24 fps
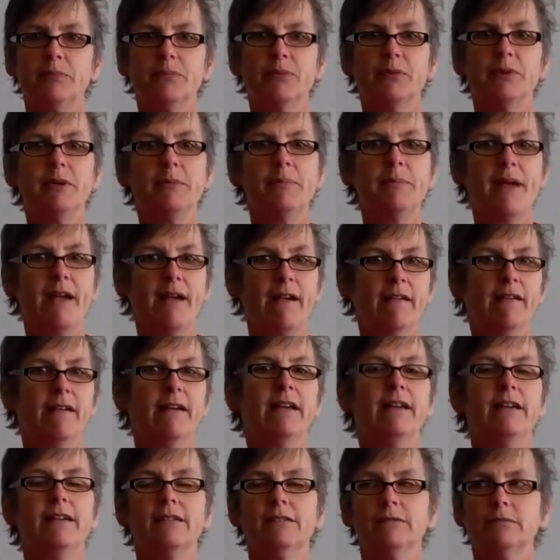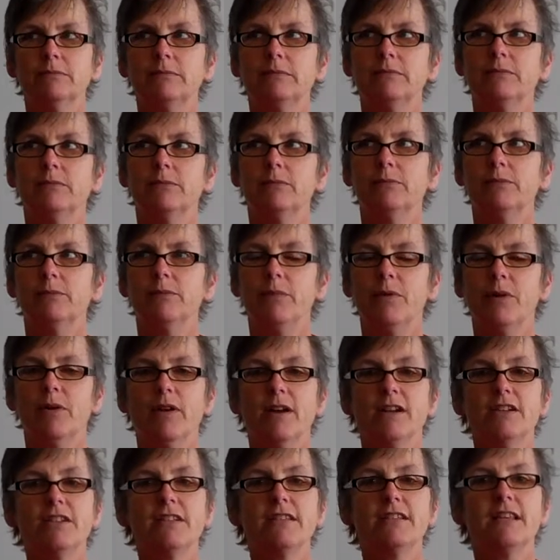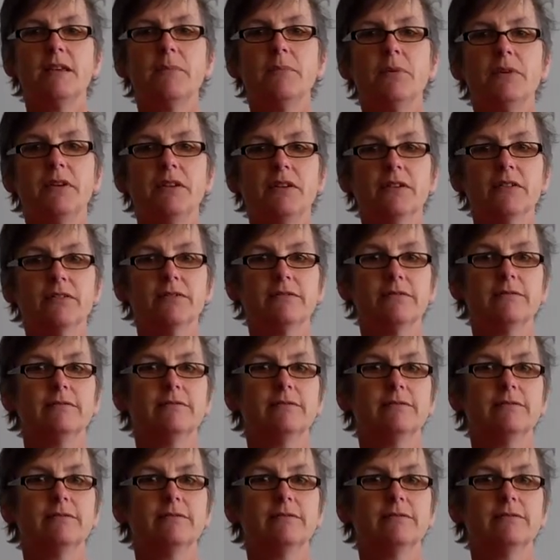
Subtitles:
preparing, or I should say putting your